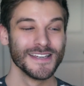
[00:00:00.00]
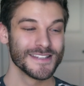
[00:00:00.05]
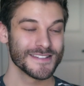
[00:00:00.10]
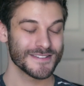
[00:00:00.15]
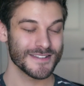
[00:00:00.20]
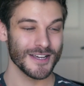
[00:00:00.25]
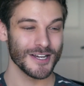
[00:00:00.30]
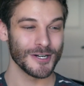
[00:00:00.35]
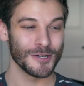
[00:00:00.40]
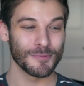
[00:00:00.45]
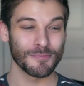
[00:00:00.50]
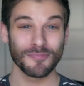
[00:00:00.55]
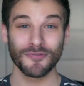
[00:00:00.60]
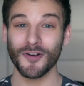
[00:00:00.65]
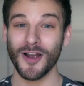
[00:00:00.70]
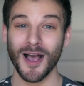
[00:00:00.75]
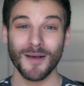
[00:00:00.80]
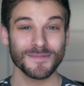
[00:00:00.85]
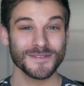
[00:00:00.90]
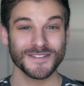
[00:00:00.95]
So
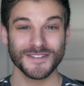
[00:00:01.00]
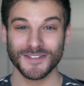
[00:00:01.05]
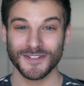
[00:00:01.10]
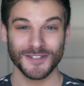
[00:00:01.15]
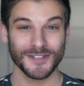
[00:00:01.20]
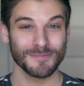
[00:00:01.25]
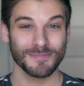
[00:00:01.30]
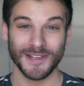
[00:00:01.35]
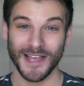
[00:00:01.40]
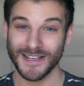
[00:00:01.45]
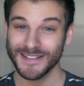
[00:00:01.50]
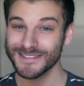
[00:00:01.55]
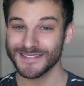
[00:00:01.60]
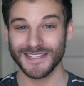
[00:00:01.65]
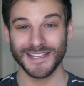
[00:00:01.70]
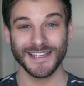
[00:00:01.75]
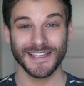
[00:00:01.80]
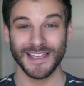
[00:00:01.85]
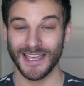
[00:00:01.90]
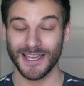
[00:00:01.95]
props to
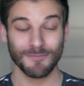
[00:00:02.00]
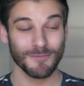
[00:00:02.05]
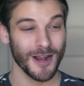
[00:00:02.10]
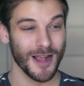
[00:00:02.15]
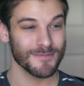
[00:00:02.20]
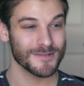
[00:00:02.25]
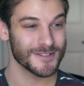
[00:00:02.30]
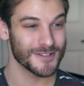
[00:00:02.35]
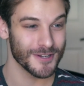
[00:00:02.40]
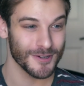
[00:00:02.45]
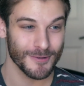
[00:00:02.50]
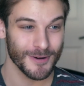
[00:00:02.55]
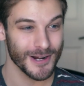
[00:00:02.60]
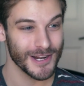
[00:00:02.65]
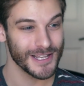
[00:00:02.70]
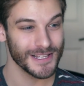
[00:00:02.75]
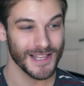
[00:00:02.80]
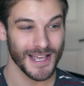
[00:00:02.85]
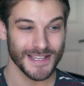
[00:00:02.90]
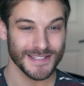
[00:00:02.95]
Plastique and props to
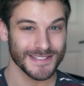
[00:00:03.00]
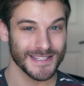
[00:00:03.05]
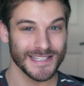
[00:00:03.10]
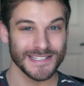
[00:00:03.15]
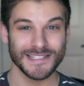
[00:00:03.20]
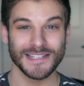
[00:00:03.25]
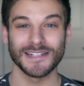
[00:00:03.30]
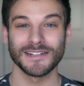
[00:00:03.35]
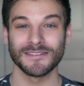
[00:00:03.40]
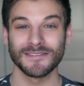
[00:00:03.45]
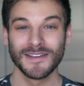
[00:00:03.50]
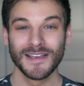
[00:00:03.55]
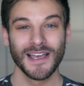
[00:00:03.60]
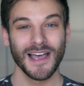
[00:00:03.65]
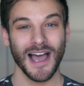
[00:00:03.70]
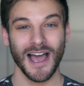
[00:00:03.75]
Aquaria last season.